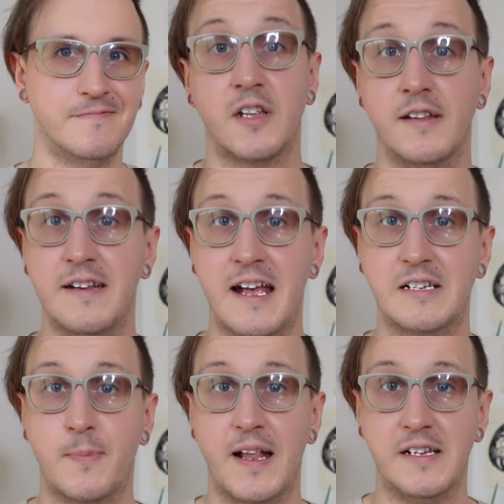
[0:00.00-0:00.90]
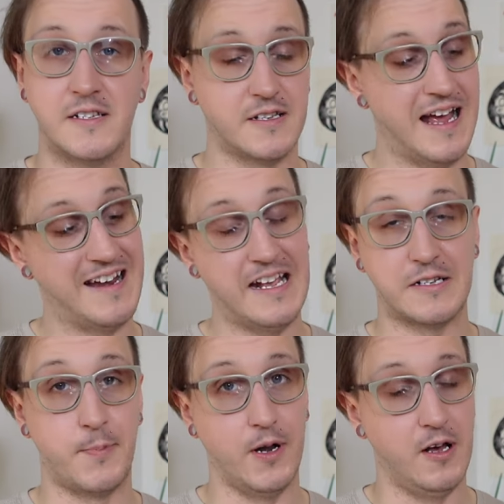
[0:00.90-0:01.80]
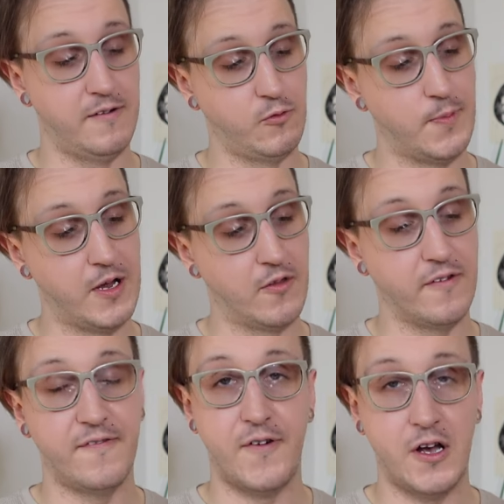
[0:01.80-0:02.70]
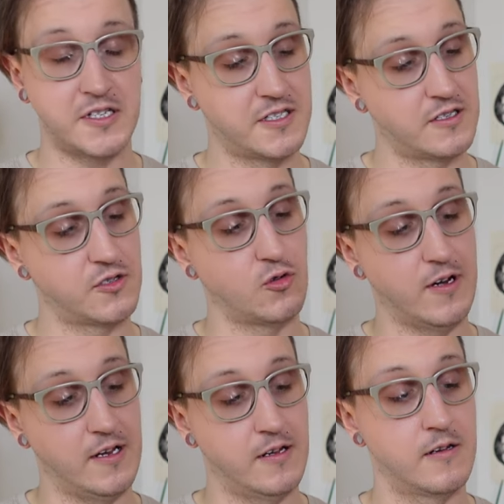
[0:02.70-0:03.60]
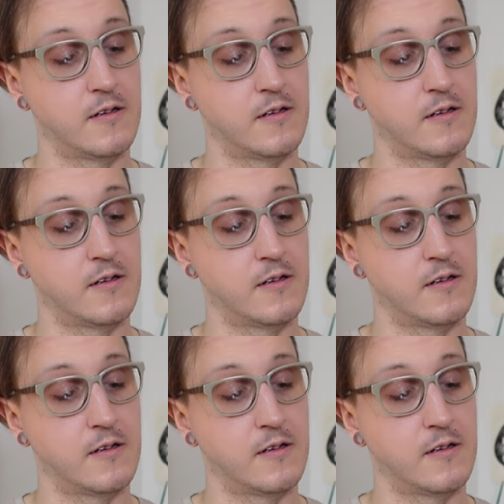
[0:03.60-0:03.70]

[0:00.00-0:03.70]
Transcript: So the next place, our next pull off will be on the first string.